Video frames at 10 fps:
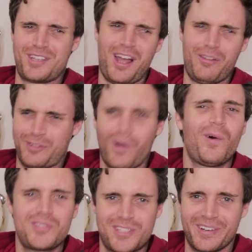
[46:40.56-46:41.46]
Of
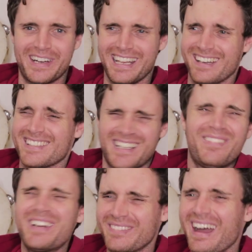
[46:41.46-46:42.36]
course do it. And I was like,
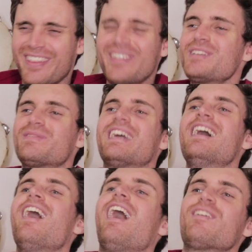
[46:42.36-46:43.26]
what do you mean? I thought
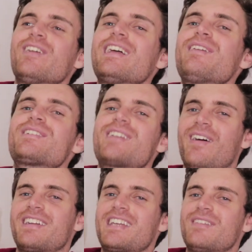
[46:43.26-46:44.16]
I really was
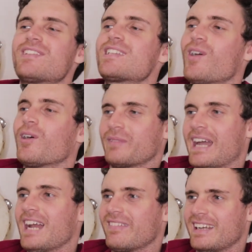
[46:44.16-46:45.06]
going to him to talk me
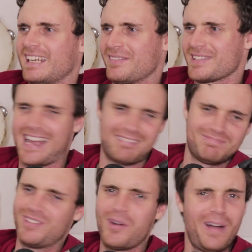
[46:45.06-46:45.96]
out of it. And he was like,
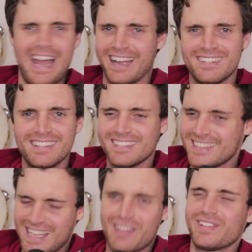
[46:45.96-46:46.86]
no way.
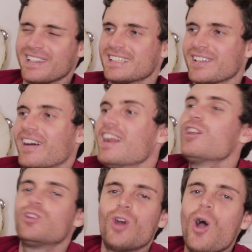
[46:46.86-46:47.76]
Definitely do it.
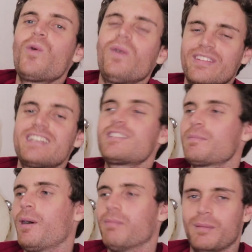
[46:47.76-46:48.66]
This is the
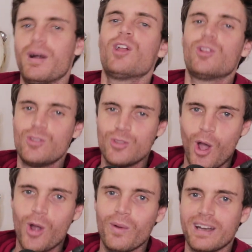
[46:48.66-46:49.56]
problem.
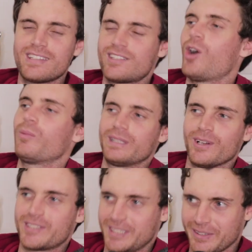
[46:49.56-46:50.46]
No one has told me
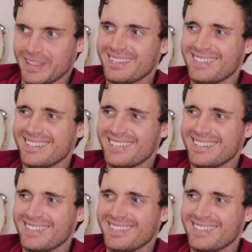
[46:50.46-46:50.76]
not to do it.